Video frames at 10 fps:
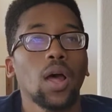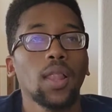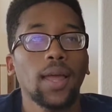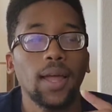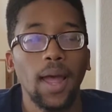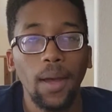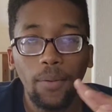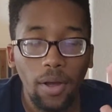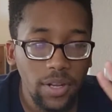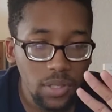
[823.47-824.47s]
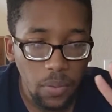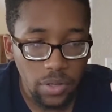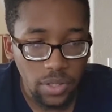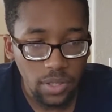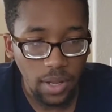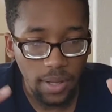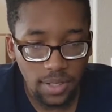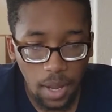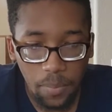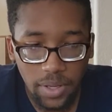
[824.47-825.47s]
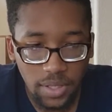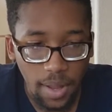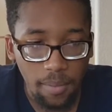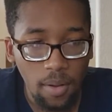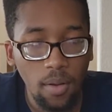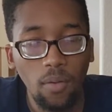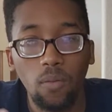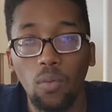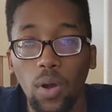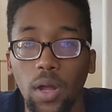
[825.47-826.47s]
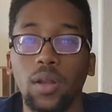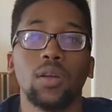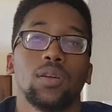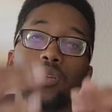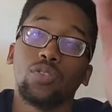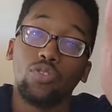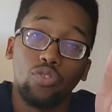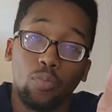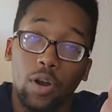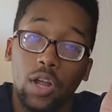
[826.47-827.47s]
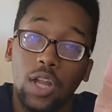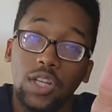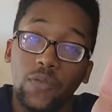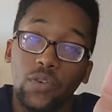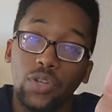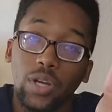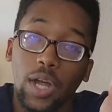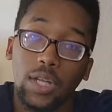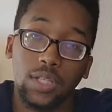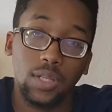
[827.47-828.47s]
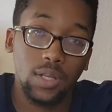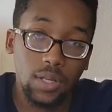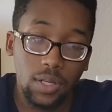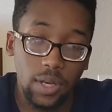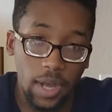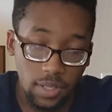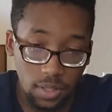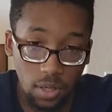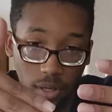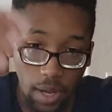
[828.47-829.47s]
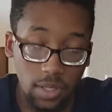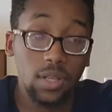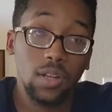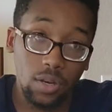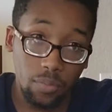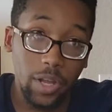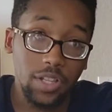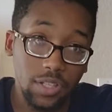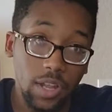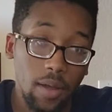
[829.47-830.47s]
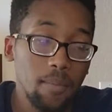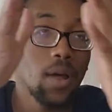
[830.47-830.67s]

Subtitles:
like, I have all these focuses, like, step by step. For one, do more content for you guys. That's another main step.